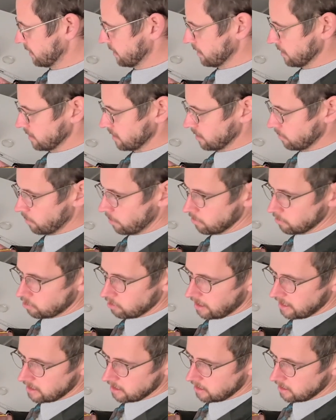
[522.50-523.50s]
So what we'll try
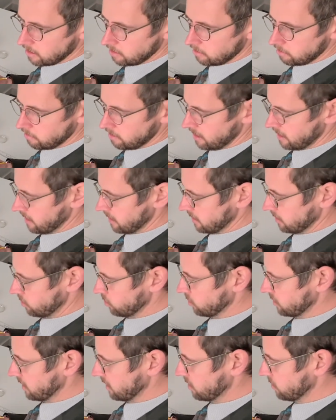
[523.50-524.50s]
to do is
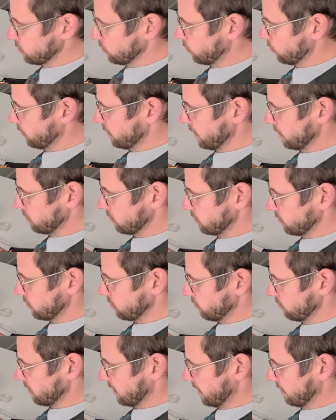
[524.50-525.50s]
just ignore those two
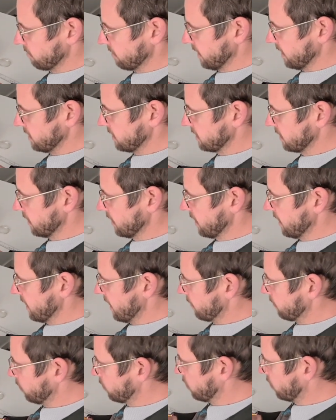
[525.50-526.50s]
light rays,
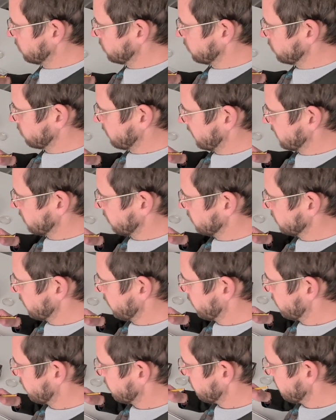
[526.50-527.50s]
and we'll concentrate on the
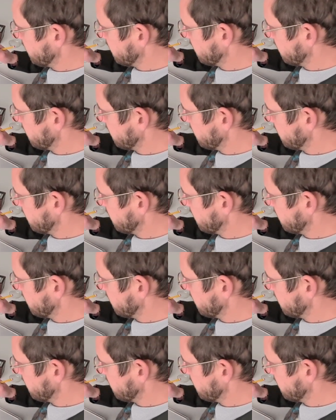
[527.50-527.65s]
three